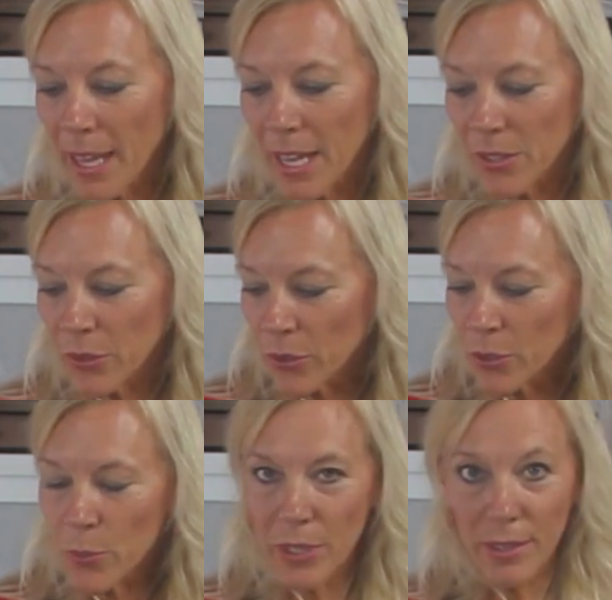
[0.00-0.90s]
And
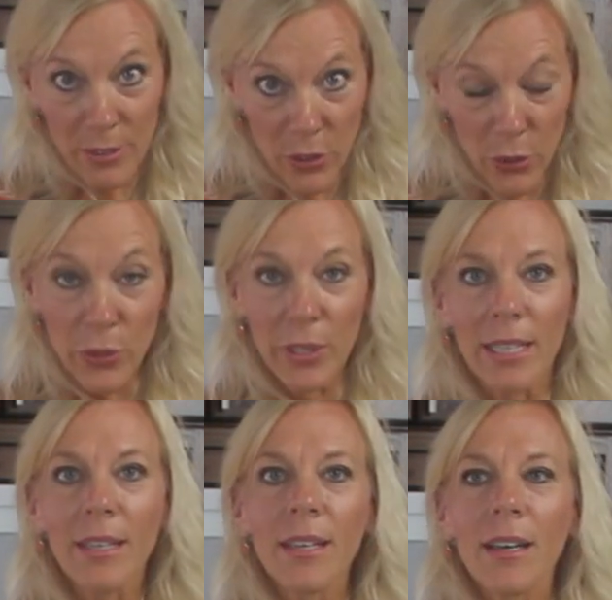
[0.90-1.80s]
curcumin and
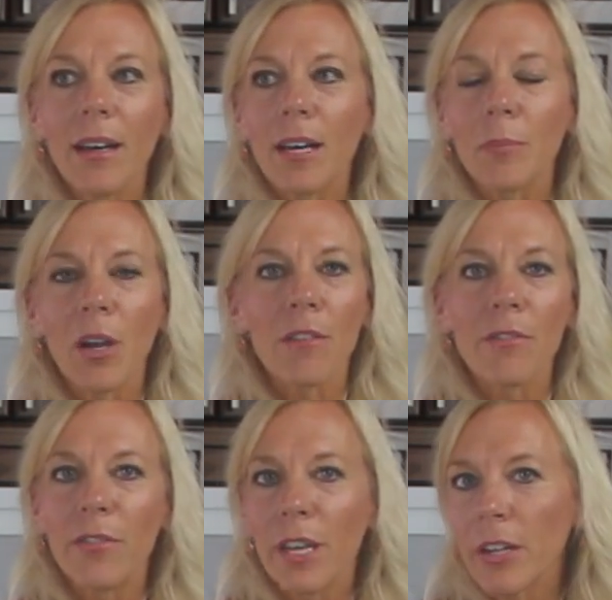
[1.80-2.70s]
curry um,
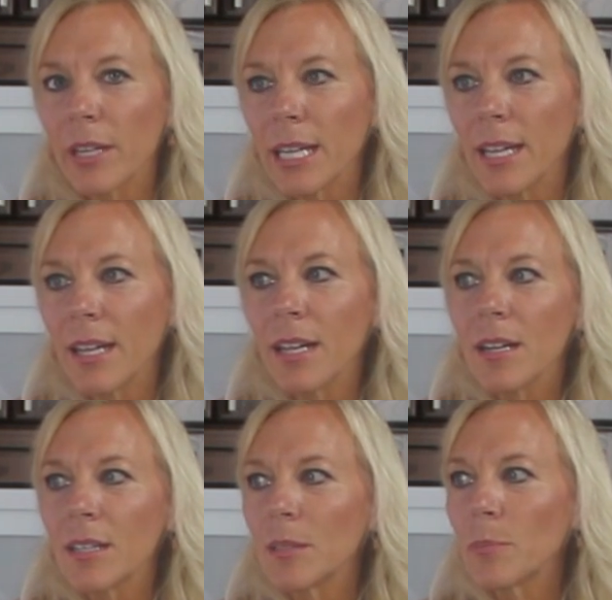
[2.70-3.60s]
are
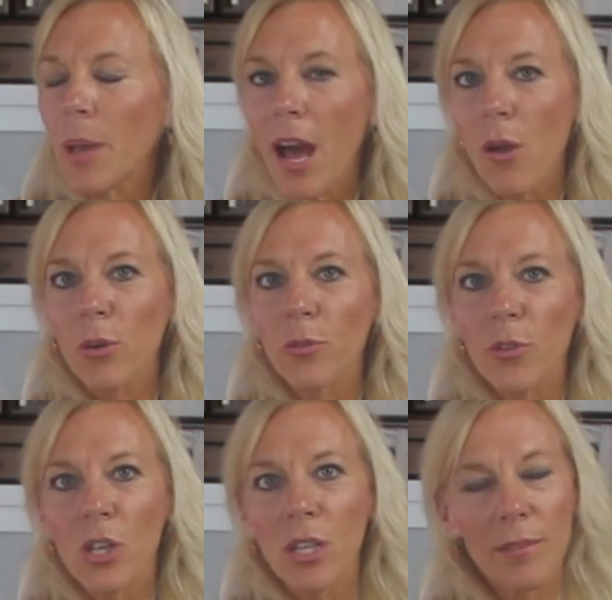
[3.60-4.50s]
very
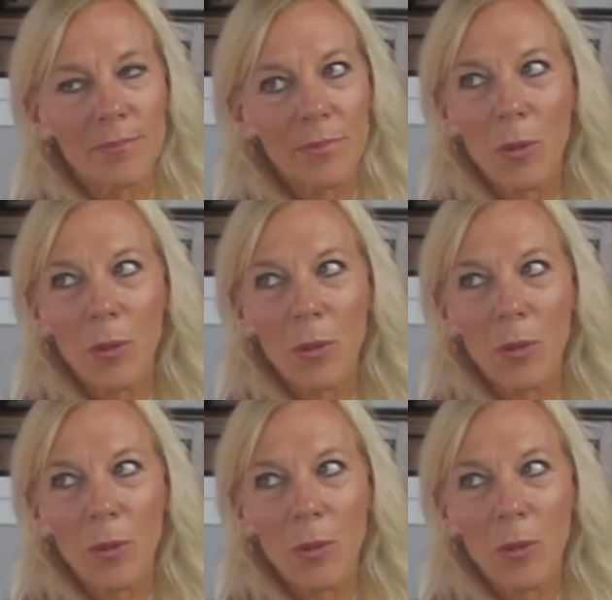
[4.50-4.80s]
powerful,